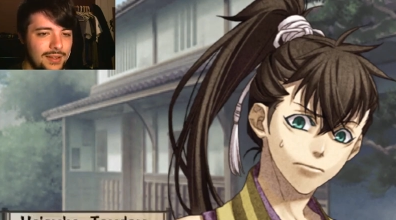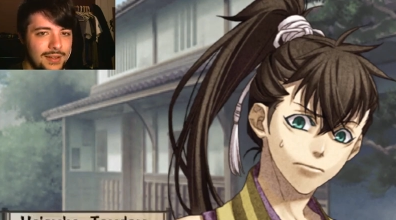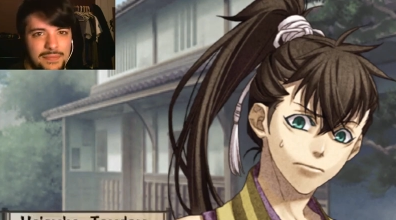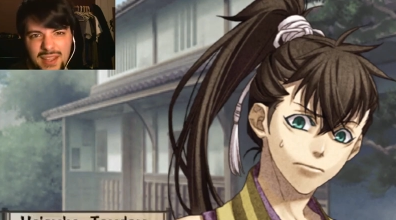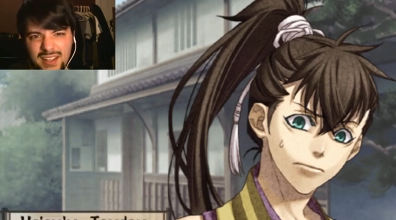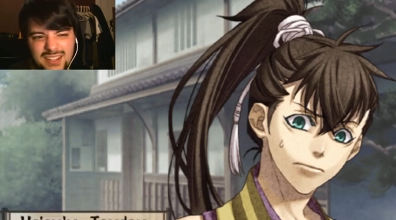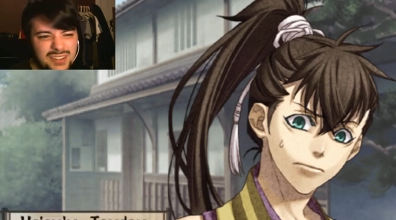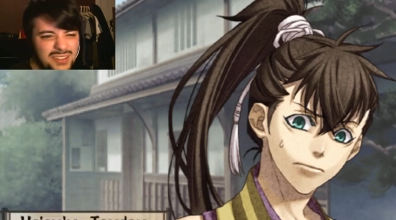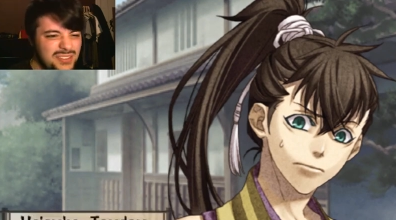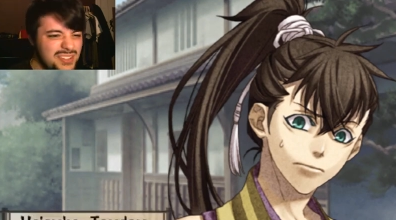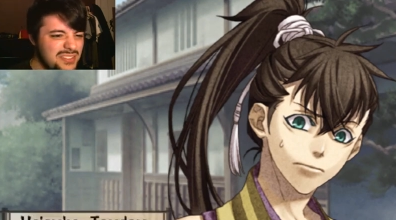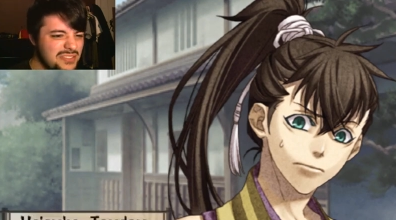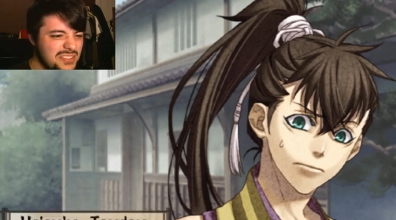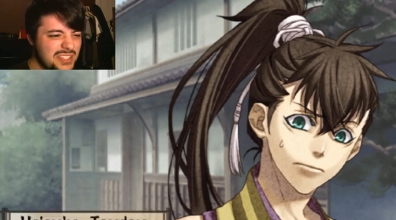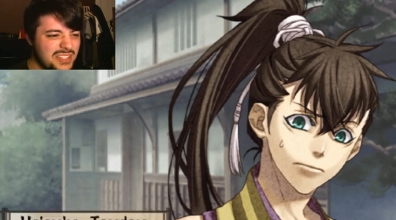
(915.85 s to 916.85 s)
Speaker 1: I'm not going
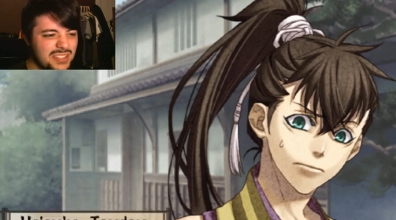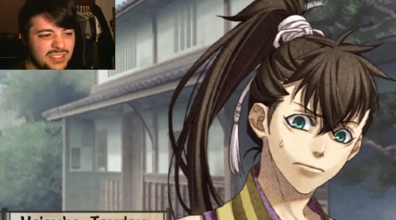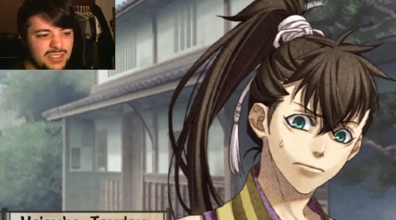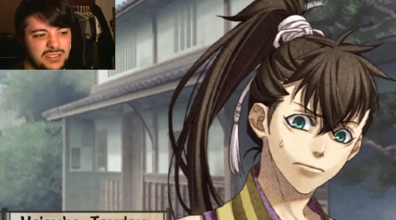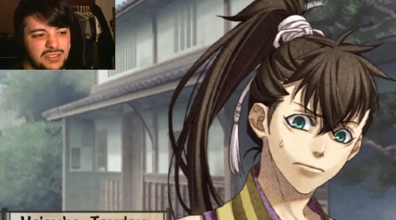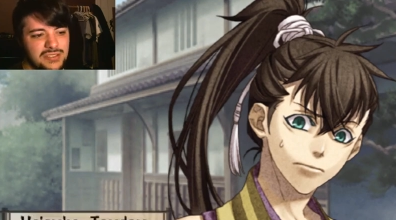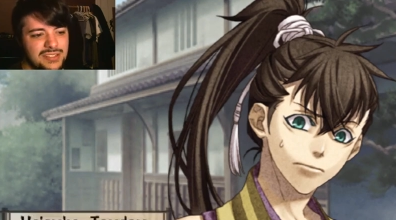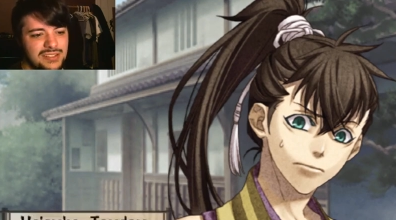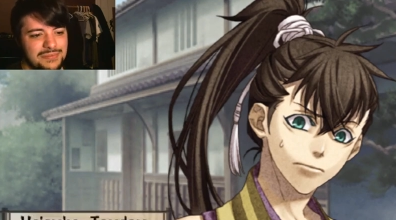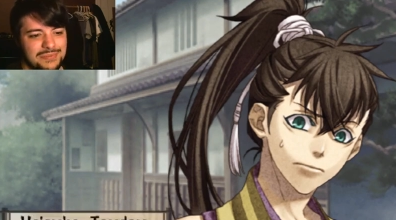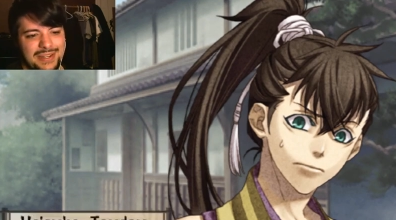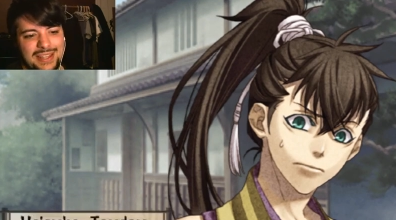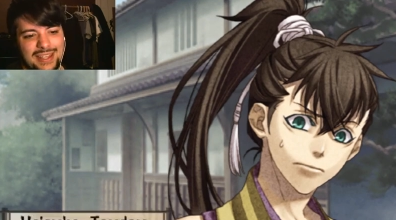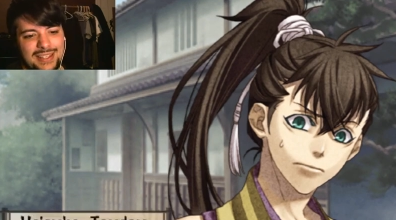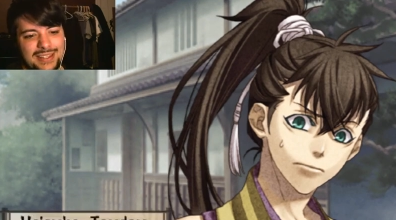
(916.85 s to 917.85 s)
there for the girls, I just
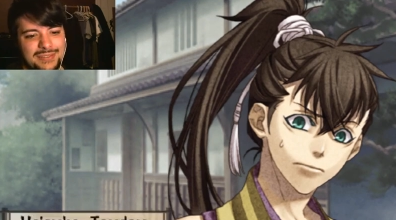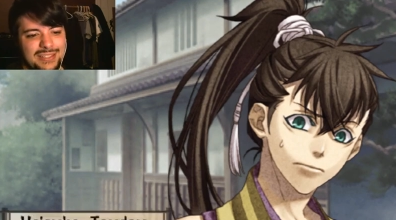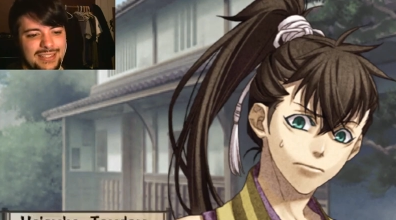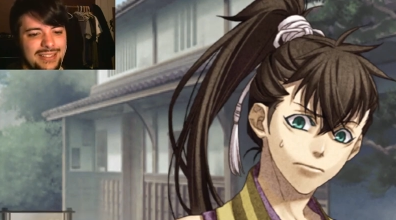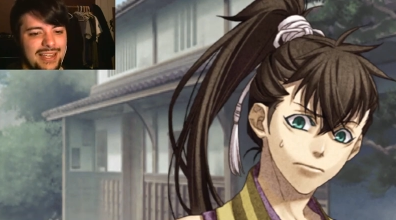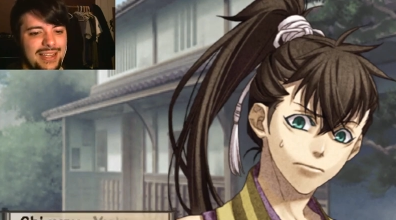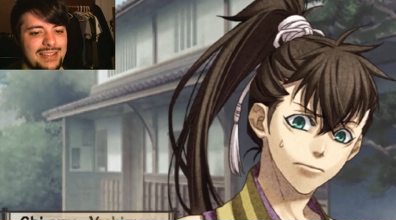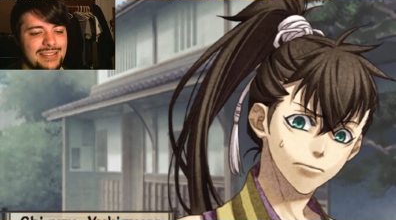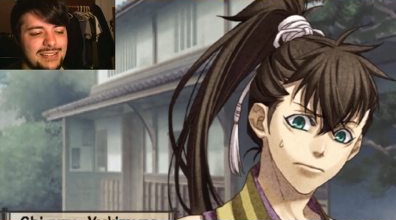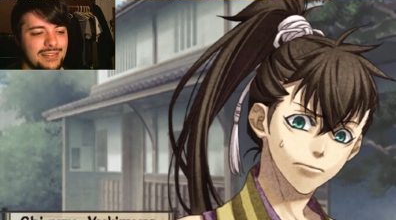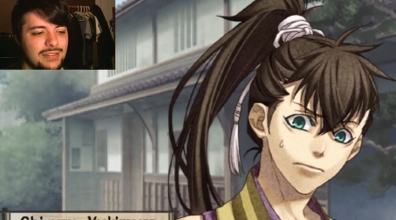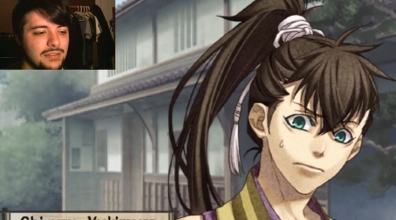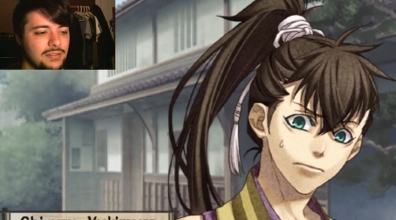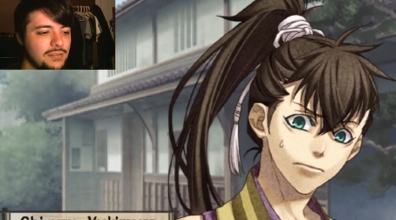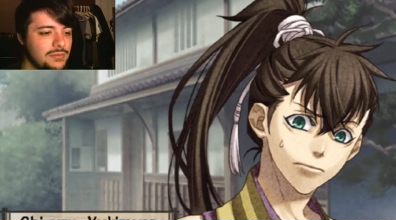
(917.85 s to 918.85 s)
want to hang out with the guys, you
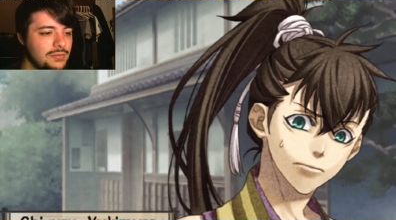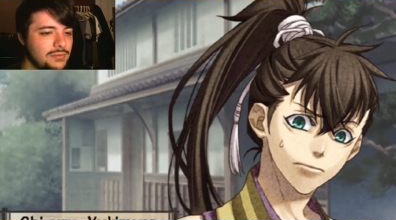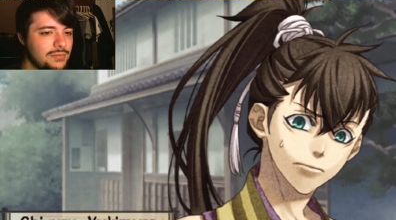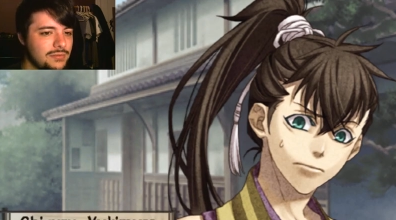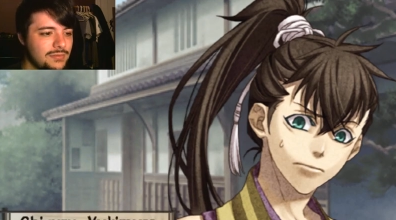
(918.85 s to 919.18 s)
know?